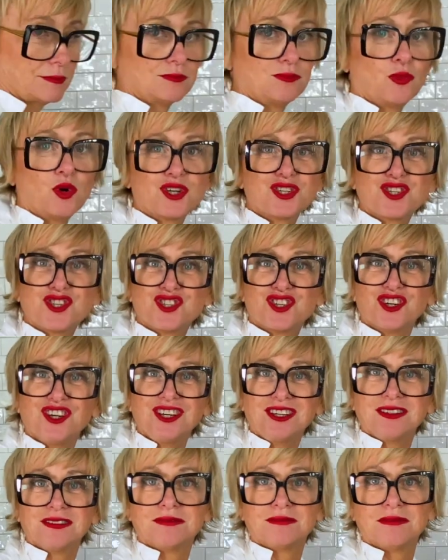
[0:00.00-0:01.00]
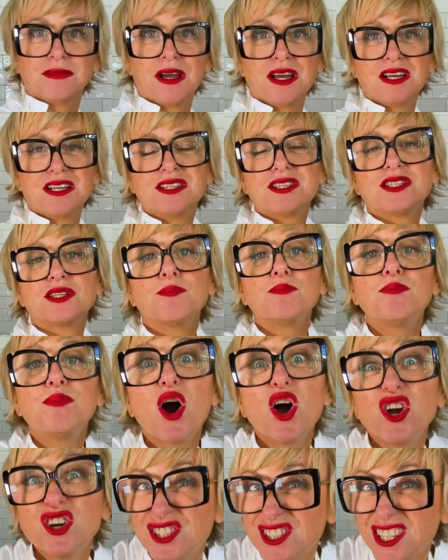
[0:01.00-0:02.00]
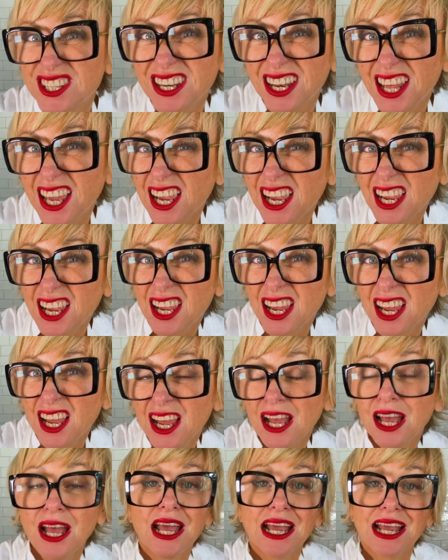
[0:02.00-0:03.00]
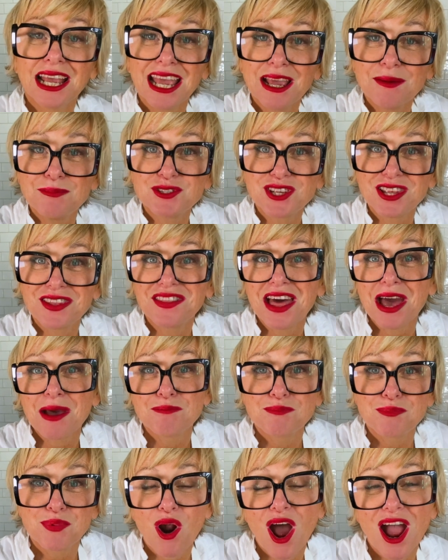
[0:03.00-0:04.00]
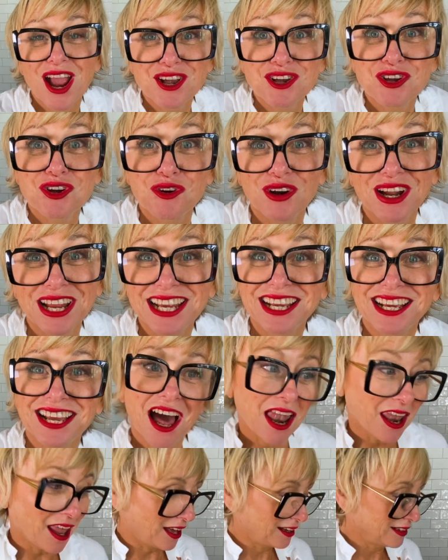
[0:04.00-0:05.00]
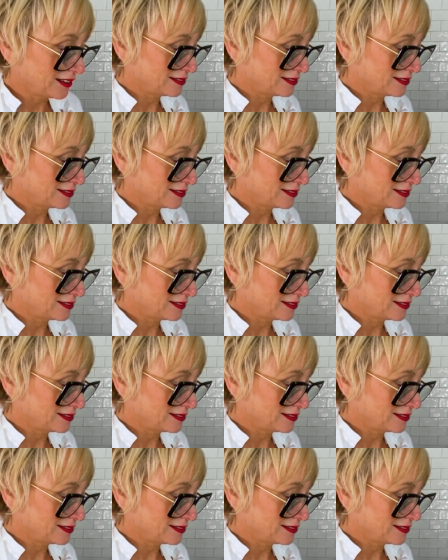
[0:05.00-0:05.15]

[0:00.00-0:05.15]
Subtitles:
What does it do? Supposedly keeps it that bright green colour.